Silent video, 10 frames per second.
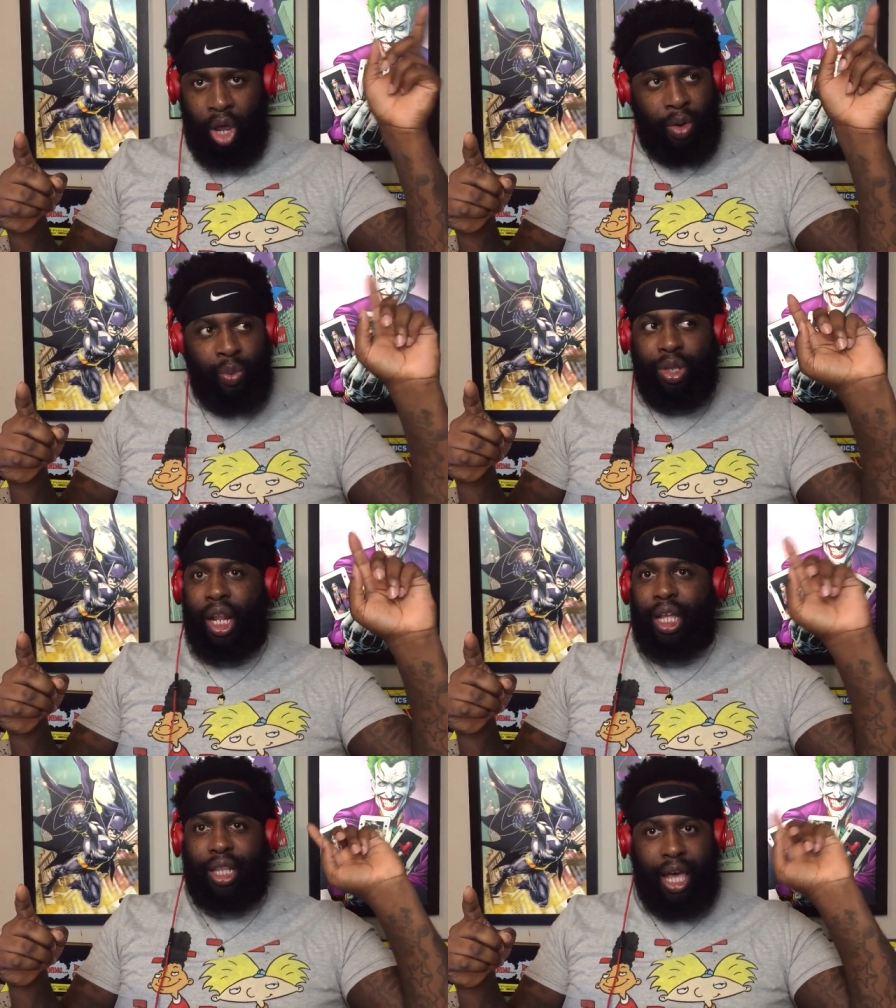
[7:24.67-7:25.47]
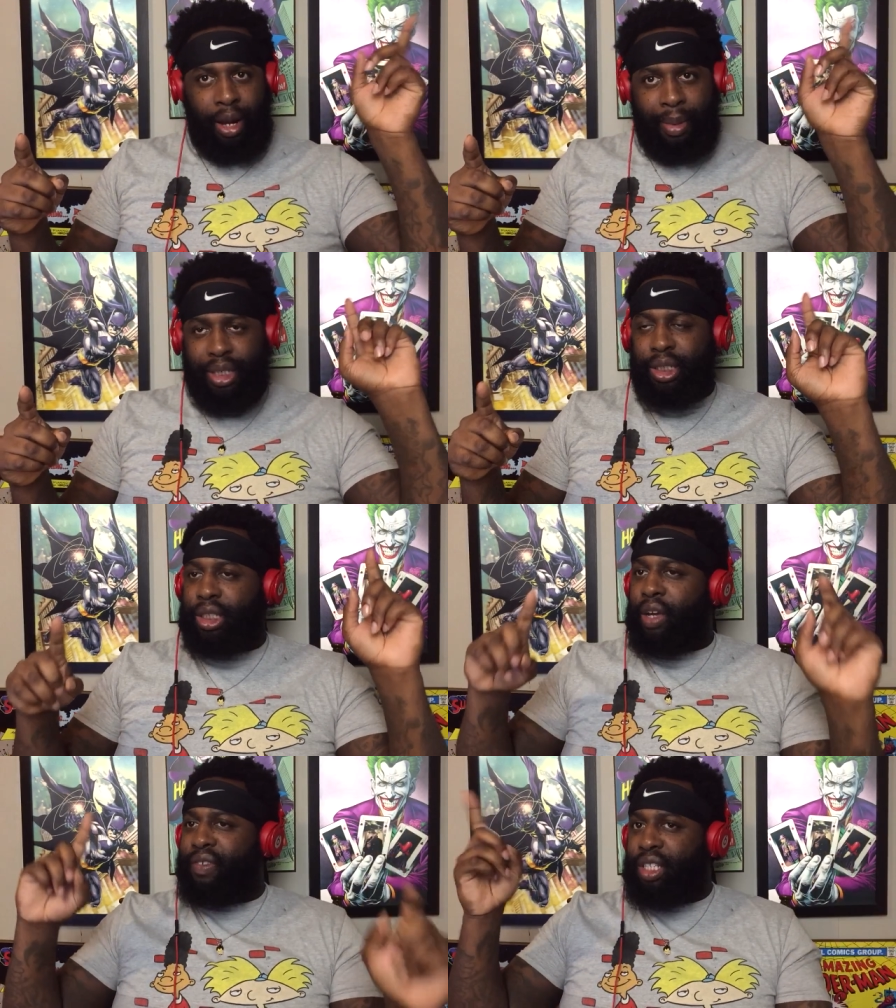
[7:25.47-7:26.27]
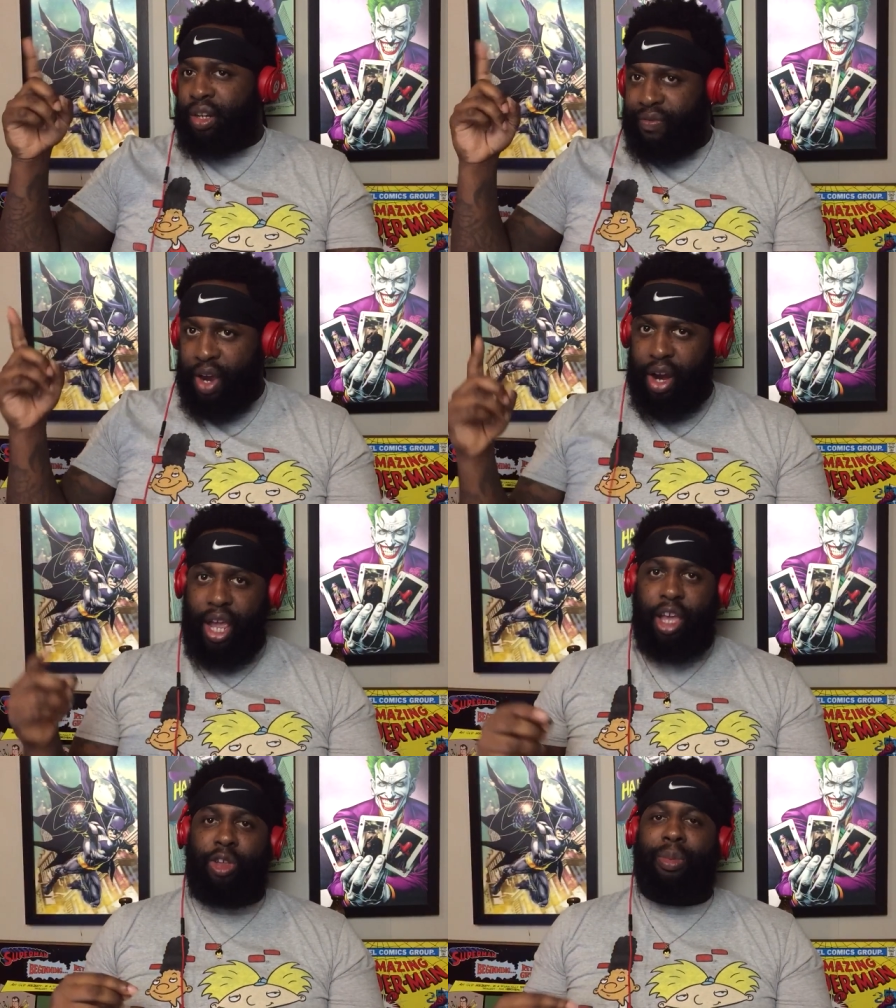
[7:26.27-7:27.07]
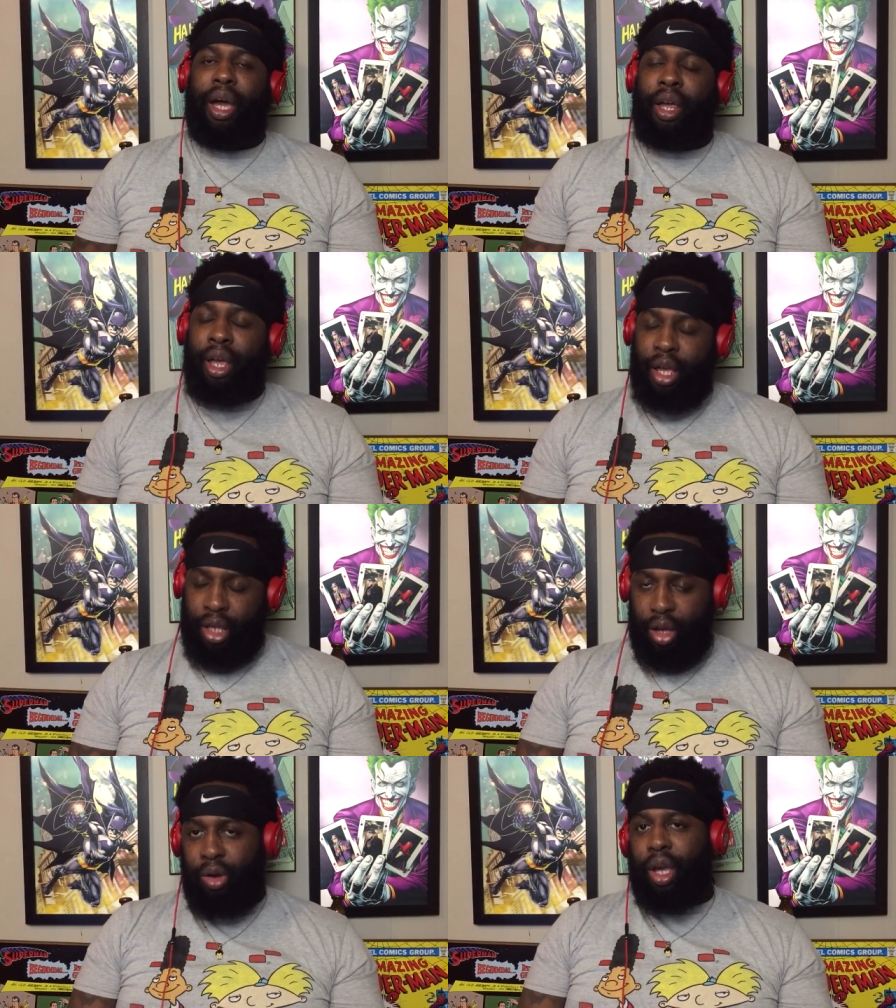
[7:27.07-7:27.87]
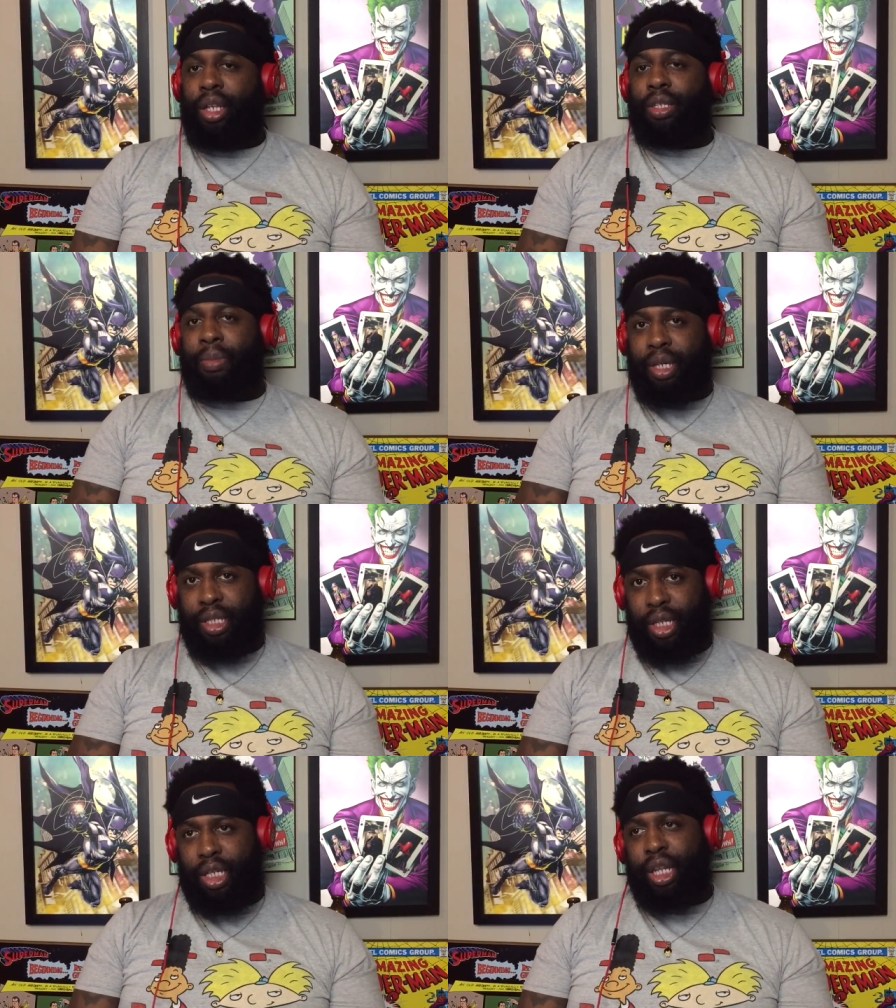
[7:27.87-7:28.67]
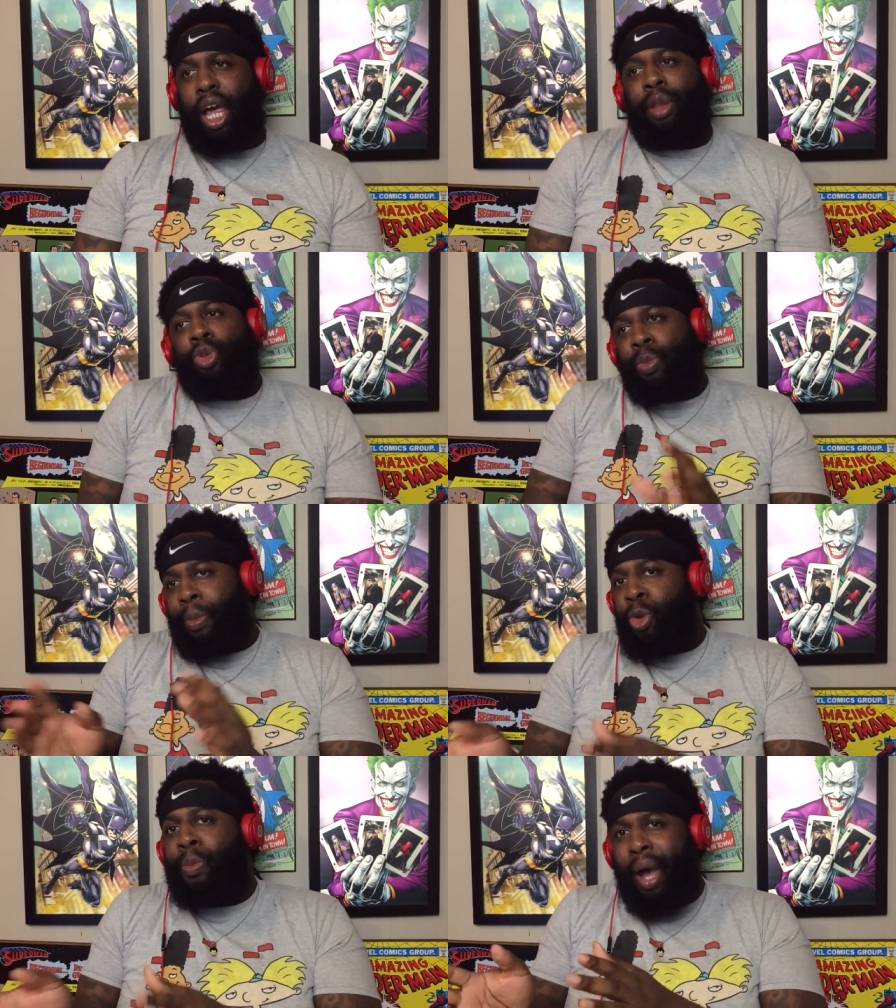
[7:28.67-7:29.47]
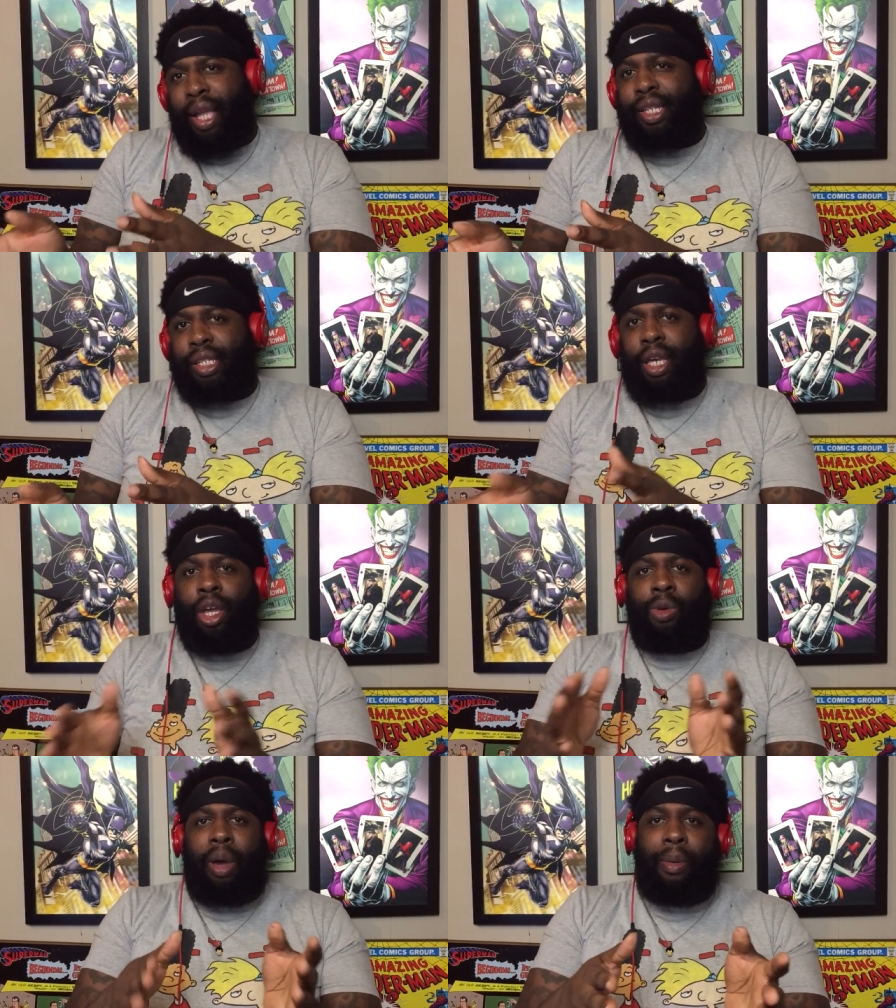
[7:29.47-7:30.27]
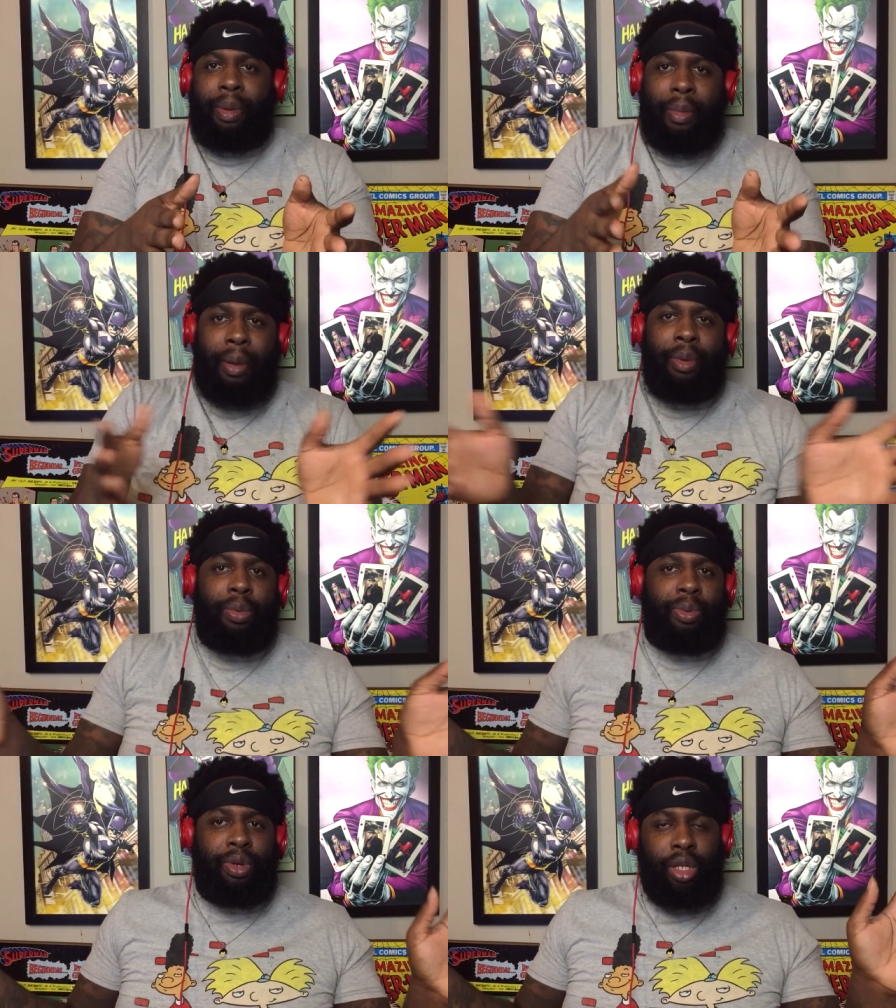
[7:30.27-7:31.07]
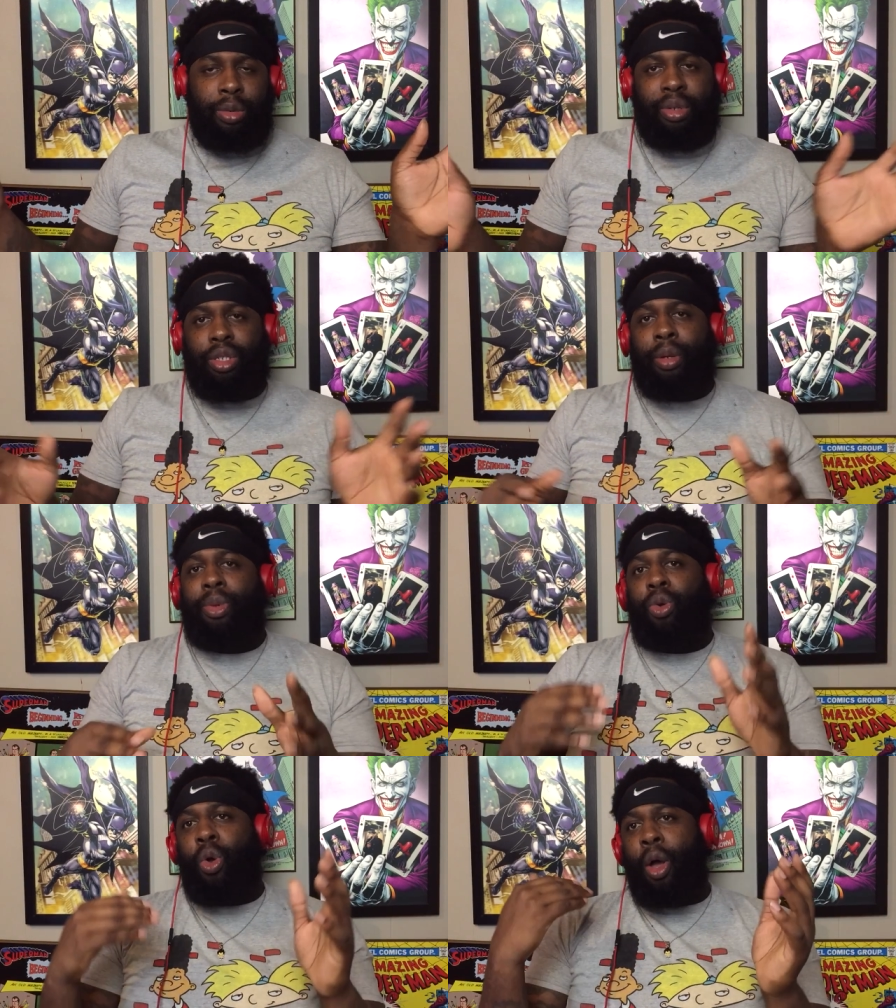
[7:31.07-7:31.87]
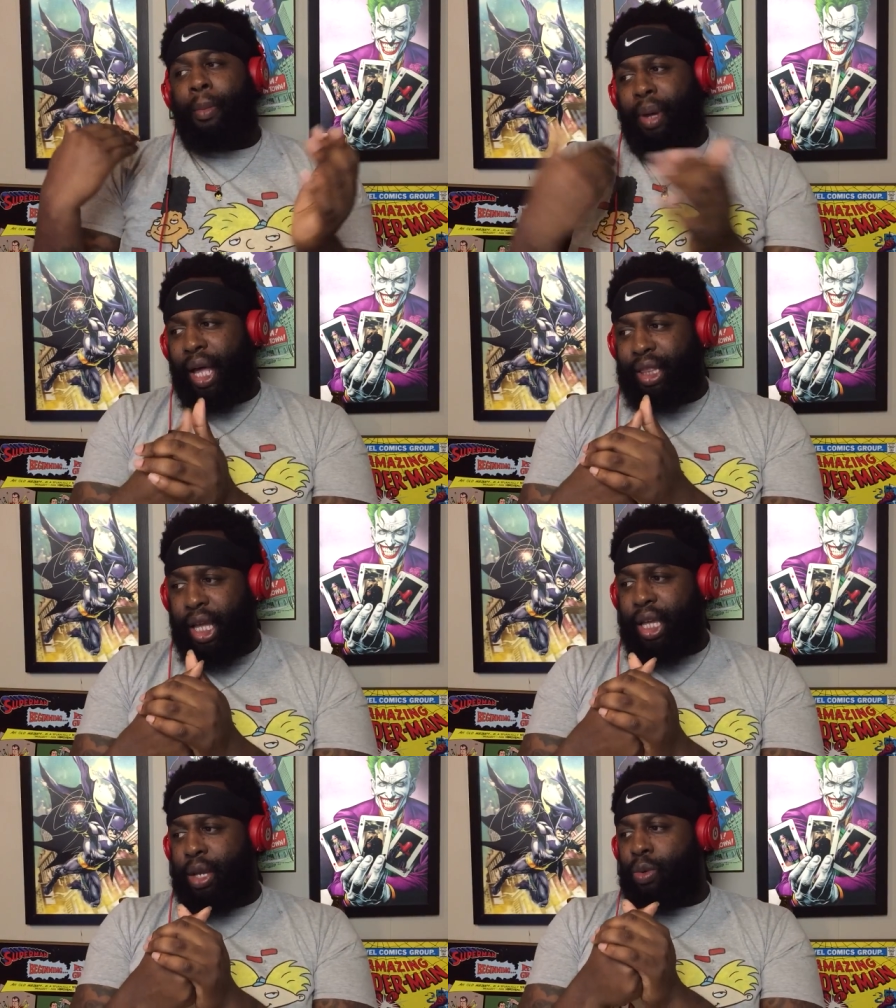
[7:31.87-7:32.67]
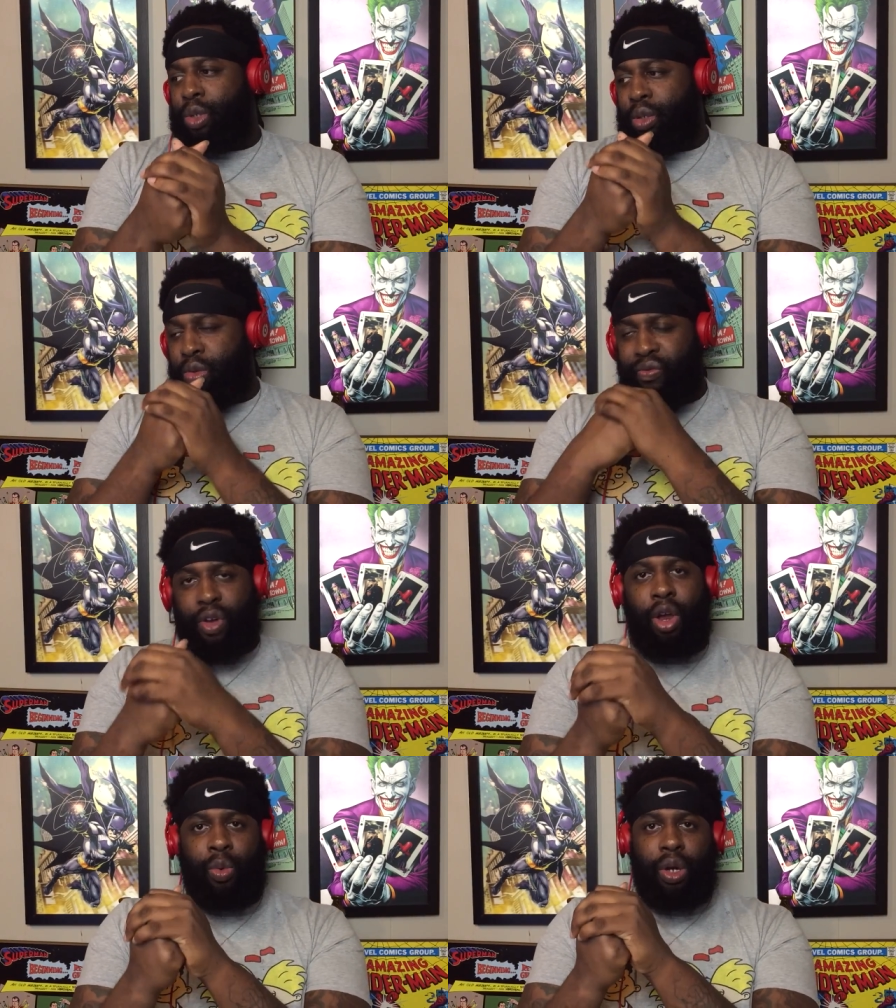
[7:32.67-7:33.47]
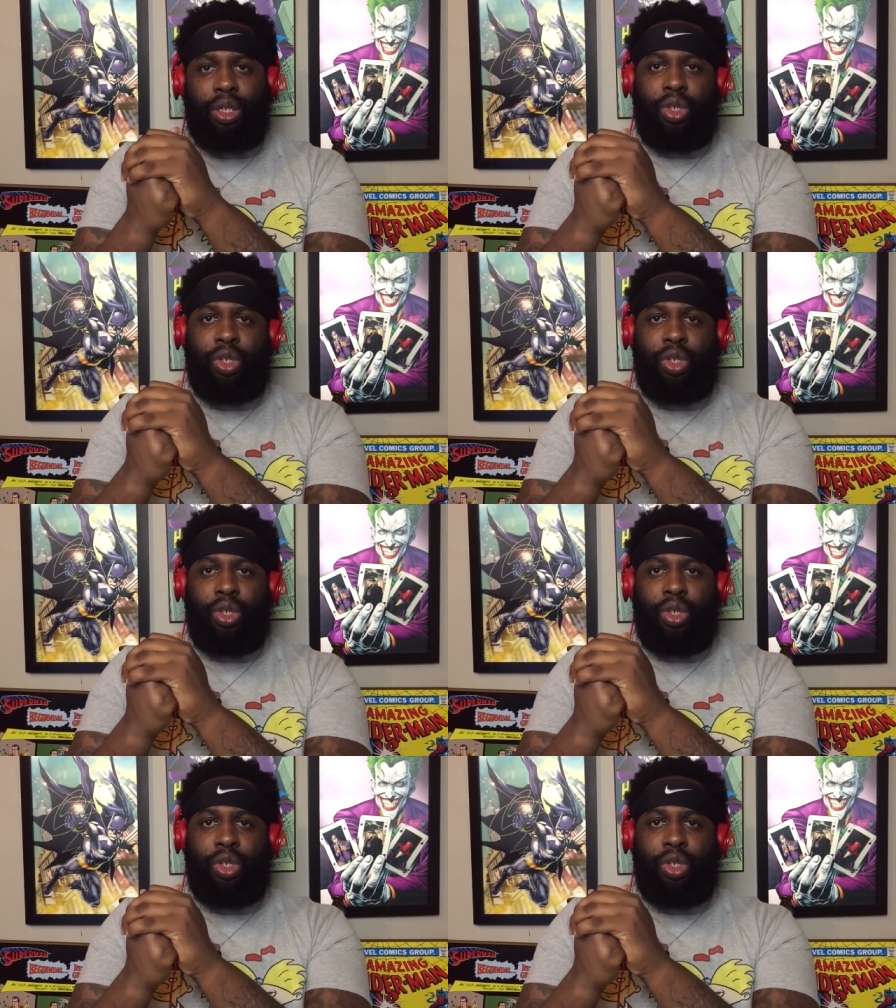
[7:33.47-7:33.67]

like the animation stuff, until the very end, you're like, okay, this makes sense. You might can see it, it might be predictable to some of you, but I think it was a very